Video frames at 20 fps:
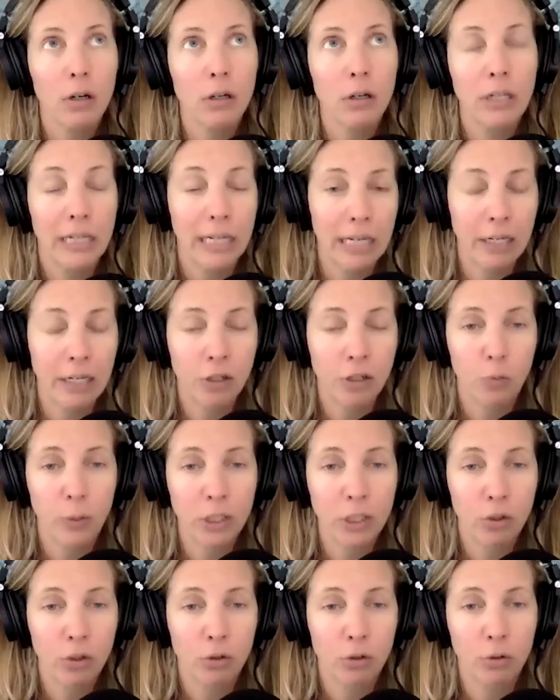niche, we
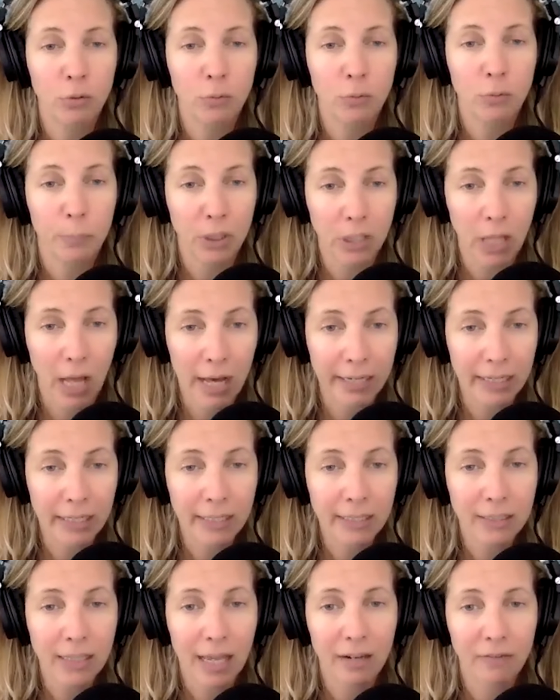do
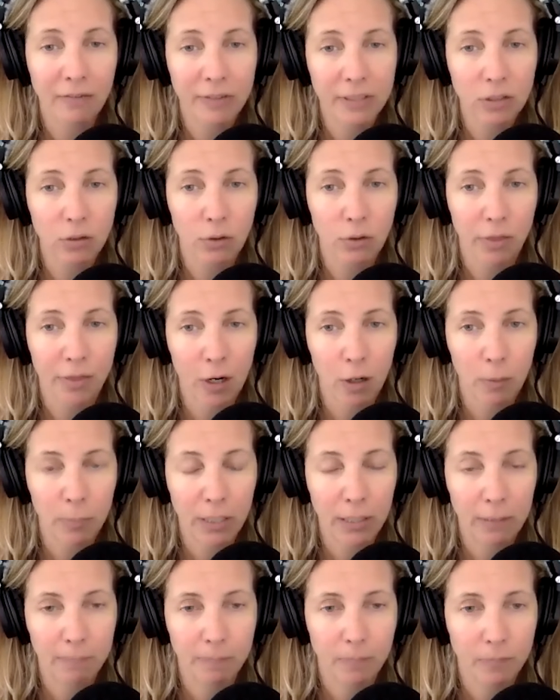Pilates and physical
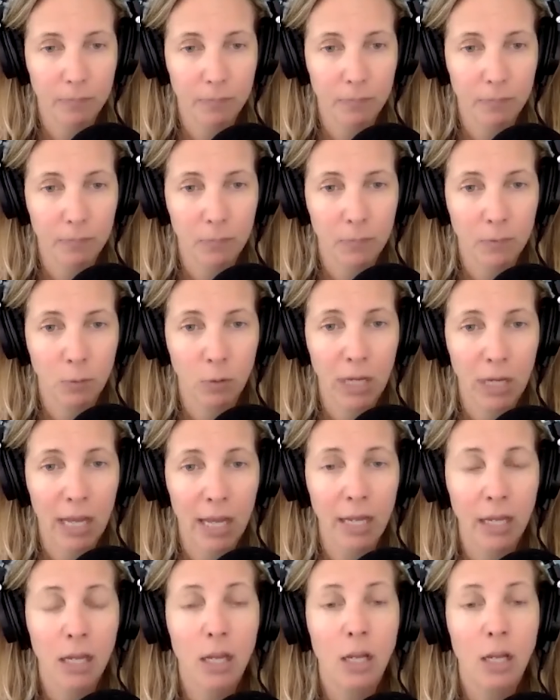therapy. Okay.